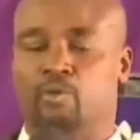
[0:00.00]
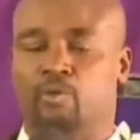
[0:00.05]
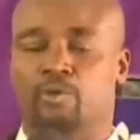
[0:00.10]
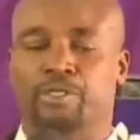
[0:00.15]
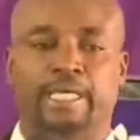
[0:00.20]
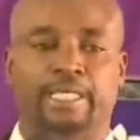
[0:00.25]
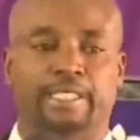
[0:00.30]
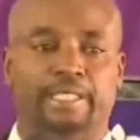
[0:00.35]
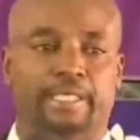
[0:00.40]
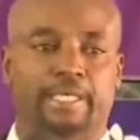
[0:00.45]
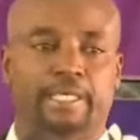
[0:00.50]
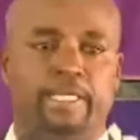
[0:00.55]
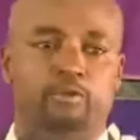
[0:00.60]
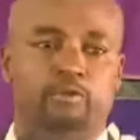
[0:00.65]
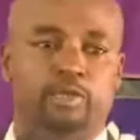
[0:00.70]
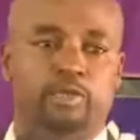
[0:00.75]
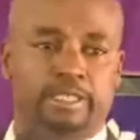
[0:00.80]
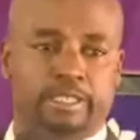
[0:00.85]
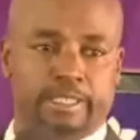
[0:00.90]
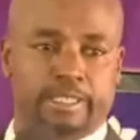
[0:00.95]
which I
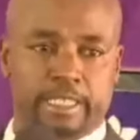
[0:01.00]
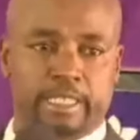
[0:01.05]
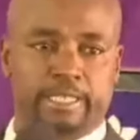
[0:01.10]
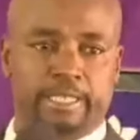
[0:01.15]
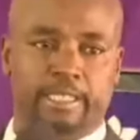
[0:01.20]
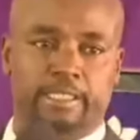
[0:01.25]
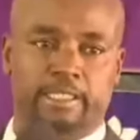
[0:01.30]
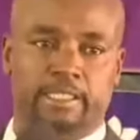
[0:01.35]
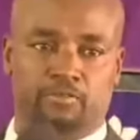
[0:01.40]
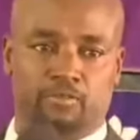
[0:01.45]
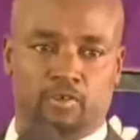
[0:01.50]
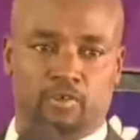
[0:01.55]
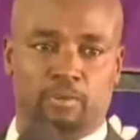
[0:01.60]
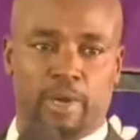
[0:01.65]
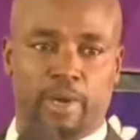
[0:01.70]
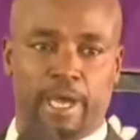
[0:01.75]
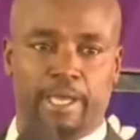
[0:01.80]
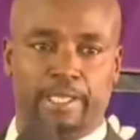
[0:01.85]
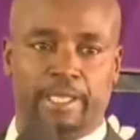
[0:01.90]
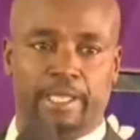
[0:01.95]
think you'll still read
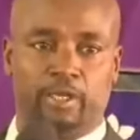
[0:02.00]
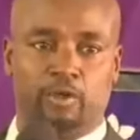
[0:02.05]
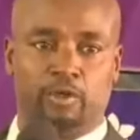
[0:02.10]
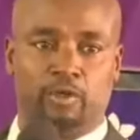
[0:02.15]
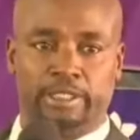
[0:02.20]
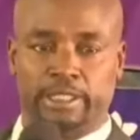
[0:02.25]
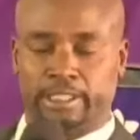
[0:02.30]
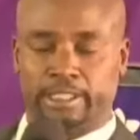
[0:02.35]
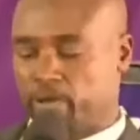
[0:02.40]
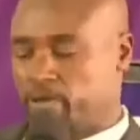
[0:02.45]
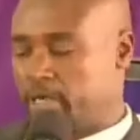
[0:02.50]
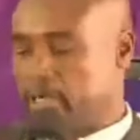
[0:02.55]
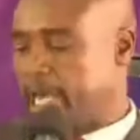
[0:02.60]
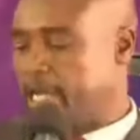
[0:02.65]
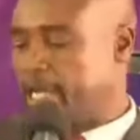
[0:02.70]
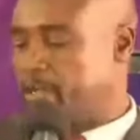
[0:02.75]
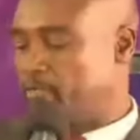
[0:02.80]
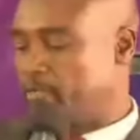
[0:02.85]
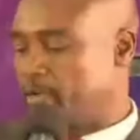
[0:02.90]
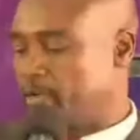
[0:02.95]
from the notes that I will
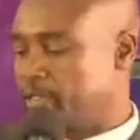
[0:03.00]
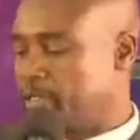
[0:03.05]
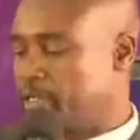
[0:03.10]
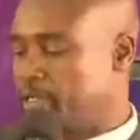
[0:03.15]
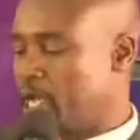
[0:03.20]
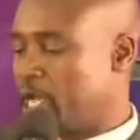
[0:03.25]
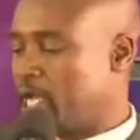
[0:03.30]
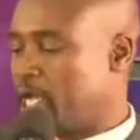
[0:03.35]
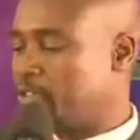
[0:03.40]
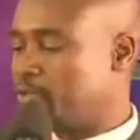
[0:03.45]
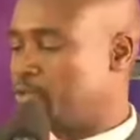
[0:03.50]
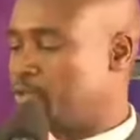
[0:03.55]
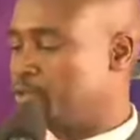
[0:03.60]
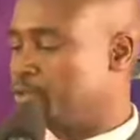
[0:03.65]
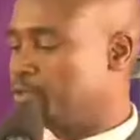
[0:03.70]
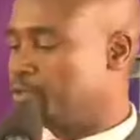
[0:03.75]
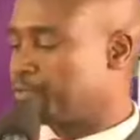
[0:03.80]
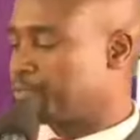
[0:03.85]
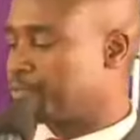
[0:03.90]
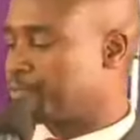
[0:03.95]
hand over to
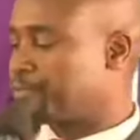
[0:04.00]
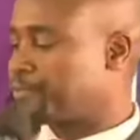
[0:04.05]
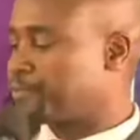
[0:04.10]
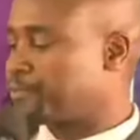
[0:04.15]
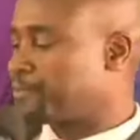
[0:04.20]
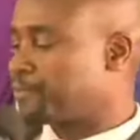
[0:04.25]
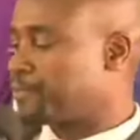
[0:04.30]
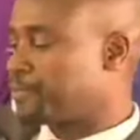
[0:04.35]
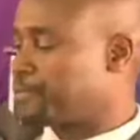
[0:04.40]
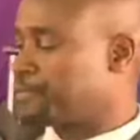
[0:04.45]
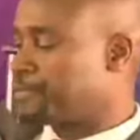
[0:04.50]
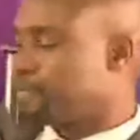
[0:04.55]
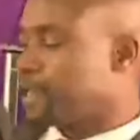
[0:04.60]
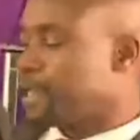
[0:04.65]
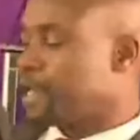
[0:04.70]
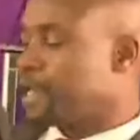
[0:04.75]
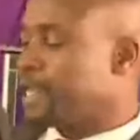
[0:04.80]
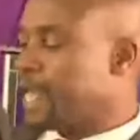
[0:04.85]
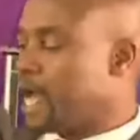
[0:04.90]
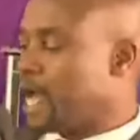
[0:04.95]
you.
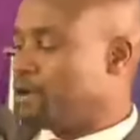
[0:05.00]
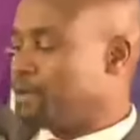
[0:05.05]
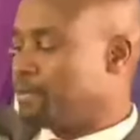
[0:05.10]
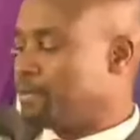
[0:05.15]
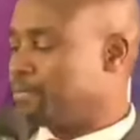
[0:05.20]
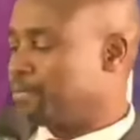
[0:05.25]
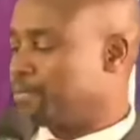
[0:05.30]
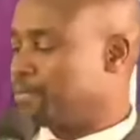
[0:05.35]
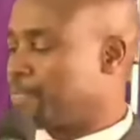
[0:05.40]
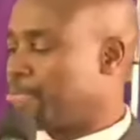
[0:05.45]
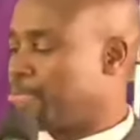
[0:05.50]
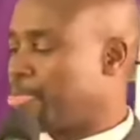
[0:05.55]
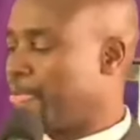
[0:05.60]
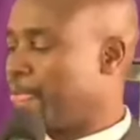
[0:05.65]
Now,